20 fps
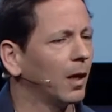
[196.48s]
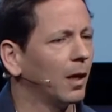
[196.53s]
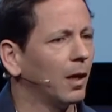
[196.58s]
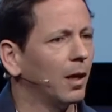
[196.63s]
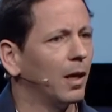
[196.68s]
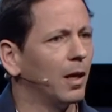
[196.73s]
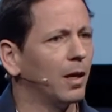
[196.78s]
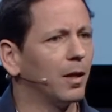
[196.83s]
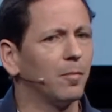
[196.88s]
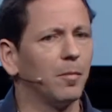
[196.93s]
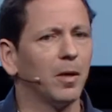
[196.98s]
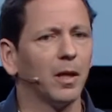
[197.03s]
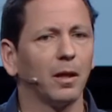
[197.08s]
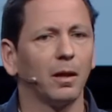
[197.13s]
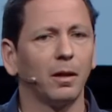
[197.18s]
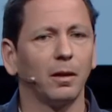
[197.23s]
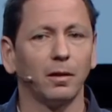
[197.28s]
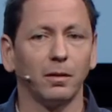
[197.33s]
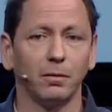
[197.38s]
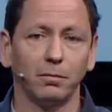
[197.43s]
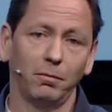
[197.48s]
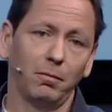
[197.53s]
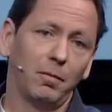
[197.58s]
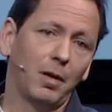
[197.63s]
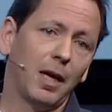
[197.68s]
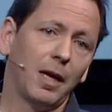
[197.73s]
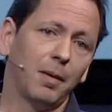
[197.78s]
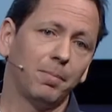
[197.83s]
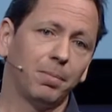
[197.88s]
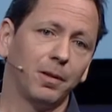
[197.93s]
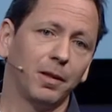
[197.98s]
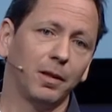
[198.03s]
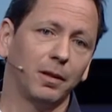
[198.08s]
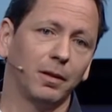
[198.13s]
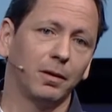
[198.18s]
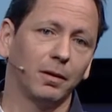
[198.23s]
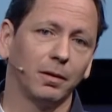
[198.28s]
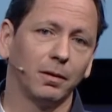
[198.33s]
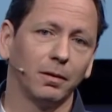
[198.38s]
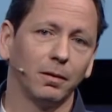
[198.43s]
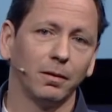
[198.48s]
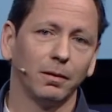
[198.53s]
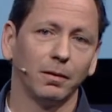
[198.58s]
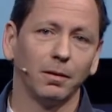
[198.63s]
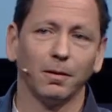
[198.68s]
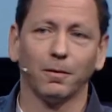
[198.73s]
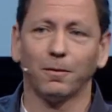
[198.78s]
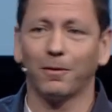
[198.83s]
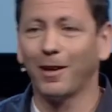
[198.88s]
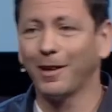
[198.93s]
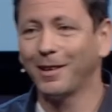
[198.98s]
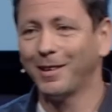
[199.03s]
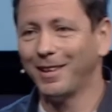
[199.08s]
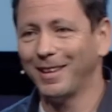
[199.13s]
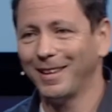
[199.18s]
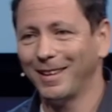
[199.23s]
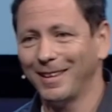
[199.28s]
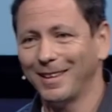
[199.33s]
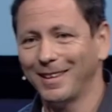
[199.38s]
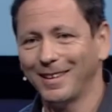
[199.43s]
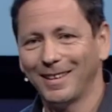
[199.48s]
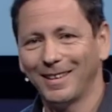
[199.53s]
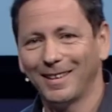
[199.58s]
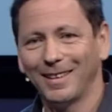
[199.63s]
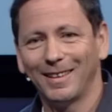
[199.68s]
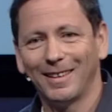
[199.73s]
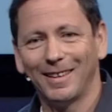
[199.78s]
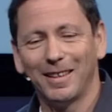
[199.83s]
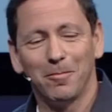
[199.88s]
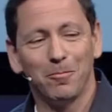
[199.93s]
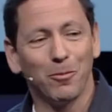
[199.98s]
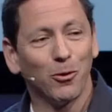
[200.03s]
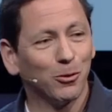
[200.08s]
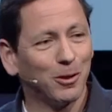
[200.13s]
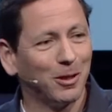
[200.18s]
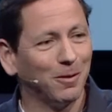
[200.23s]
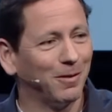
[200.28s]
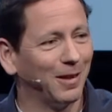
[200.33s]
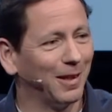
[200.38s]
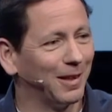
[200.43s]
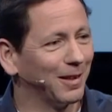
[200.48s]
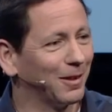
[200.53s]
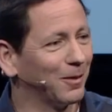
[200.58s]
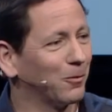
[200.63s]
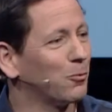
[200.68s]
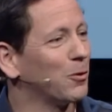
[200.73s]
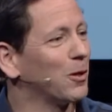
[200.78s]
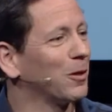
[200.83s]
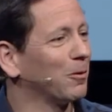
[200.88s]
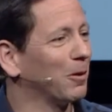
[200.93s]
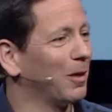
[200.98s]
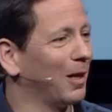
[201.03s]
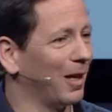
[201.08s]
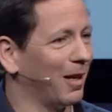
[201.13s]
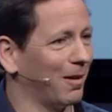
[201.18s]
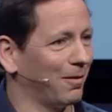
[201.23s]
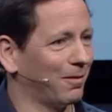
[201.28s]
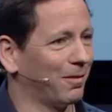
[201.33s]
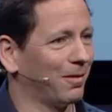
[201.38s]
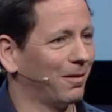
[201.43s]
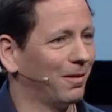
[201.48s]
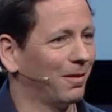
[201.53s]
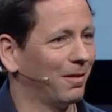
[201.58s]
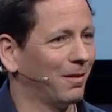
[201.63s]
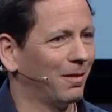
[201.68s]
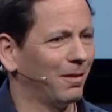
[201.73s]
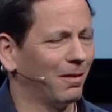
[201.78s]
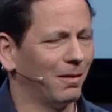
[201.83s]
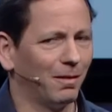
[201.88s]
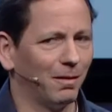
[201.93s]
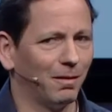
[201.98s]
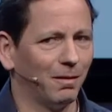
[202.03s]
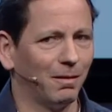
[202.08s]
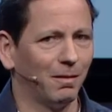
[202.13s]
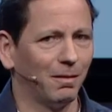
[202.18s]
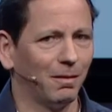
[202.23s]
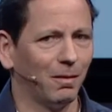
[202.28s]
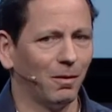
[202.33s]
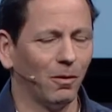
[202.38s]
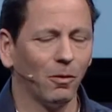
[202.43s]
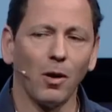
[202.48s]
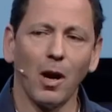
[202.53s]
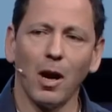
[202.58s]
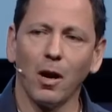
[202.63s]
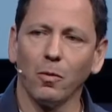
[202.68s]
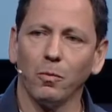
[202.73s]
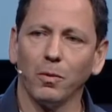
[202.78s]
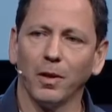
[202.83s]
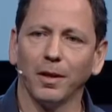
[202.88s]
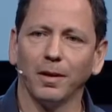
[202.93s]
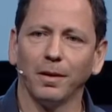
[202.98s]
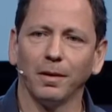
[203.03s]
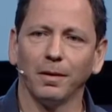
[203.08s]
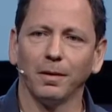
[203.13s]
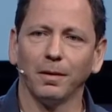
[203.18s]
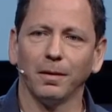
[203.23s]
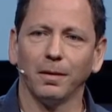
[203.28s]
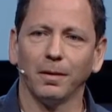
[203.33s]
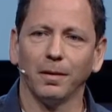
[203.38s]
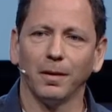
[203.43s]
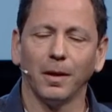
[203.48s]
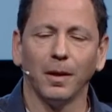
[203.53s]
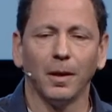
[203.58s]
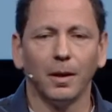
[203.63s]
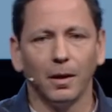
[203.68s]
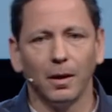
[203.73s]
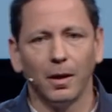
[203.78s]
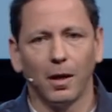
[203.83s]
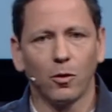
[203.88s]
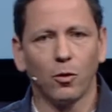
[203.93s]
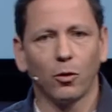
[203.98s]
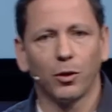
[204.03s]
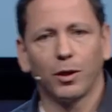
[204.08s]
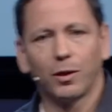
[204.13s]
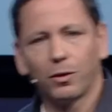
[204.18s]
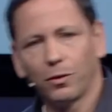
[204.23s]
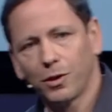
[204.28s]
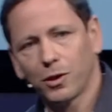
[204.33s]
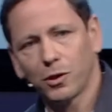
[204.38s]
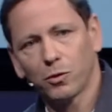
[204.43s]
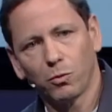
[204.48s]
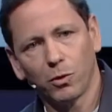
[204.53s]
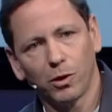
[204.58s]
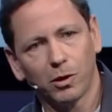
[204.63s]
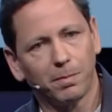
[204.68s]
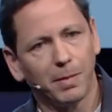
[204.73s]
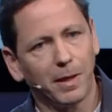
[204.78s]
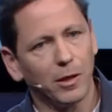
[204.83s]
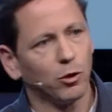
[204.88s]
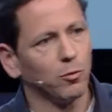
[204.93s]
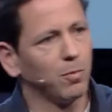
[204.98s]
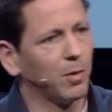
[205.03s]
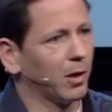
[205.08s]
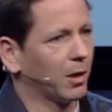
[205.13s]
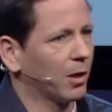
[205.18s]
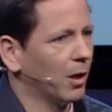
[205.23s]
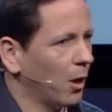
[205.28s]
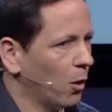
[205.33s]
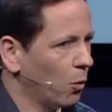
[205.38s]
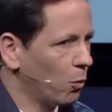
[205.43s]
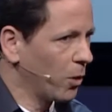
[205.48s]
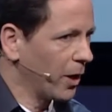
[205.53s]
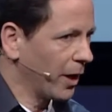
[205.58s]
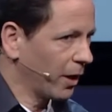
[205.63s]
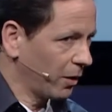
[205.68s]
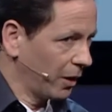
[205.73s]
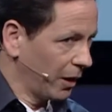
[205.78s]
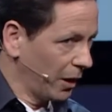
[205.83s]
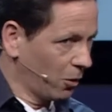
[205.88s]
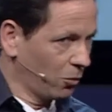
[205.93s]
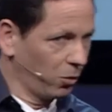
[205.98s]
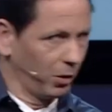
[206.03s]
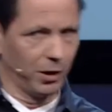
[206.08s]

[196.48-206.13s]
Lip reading: In the middle, happy, friendly, motivated, we're in love. Or are we? According to this world benchmark, we are equally